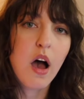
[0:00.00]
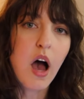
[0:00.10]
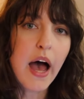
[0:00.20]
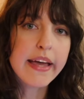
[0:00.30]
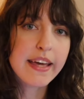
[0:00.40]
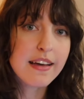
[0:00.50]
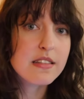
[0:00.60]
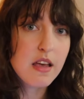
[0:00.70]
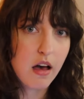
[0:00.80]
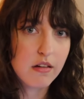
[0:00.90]
I can't
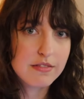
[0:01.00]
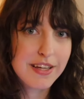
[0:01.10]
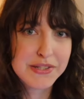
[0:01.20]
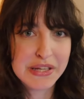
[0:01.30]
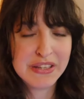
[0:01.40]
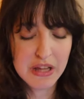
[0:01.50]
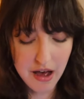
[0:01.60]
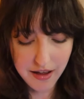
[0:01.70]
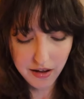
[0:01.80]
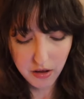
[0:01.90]
tell. There's a
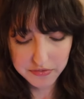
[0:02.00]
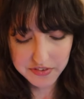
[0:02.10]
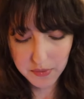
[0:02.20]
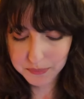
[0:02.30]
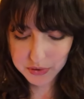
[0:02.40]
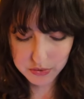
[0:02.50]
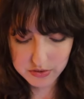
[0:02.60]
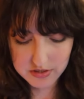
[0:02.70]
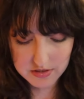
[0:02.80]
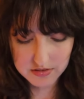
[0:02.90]
lot of
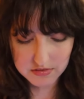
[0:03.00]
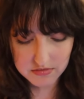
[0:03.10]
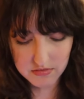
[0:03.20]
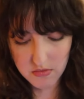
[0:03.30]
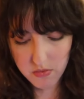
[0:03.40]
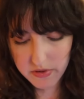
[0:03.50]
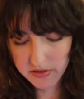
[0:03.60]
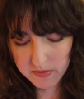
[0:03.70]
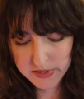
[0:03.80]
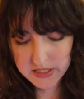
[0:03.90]
numbers with
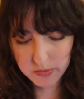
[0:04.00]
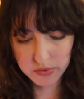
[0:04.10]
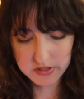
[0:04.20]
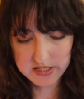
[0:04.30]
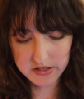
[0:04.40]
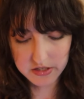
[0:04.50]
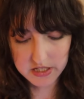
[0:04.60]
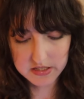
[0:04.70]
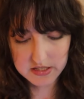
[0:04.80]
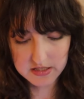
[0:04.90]
the Mistborn
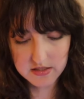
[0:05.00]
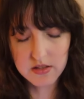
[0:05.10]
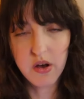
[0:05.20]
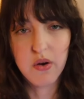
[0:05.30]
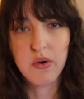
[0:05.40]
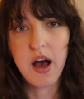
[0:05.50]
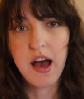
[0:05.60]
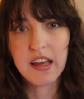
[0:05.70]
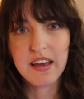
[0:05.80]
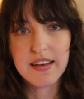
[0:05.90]
series, so
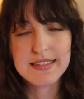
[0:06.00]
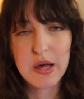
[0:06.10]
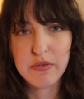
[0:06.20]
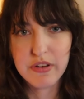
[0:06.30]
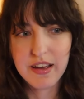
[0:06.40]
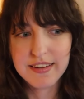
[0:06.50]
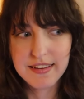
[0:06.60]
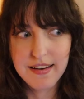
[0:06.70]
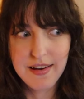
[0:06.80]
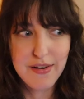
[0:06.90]
I guess I'll find
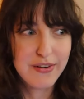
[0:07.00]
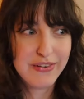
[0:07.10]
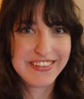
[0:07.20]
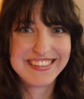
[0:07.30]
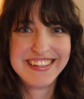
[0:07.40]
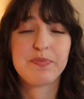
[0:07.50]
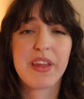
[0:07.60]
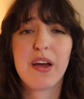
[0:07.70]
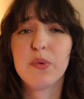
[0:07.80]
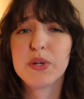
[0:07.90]
out.
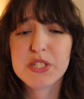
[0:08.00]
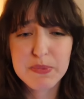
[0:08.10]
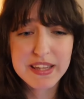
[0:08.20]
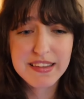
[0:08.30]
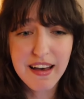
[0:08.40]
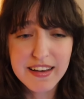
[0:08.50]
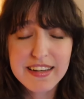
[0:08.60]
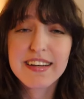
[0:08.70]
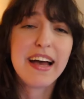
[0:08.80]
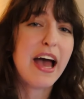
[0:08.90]
Wish me
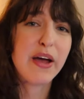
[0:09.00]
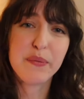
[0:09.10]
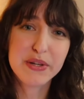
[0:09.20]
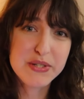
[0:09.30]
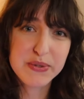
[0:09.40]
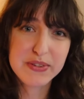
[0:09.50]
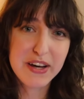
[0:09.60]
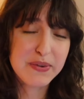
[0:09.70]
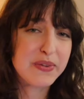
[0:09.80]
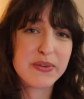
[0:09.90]
luck. I wish you
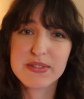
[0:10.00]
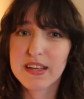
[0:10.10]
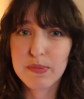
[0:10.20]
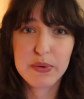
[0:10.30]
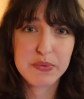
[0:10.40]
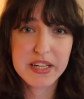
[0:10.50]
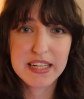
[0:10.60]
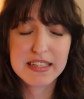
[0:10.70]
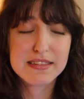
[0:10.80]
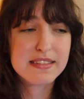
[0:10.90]
luck with your summer
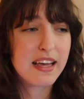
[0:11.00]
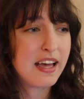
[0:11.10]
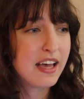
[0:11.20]
reads.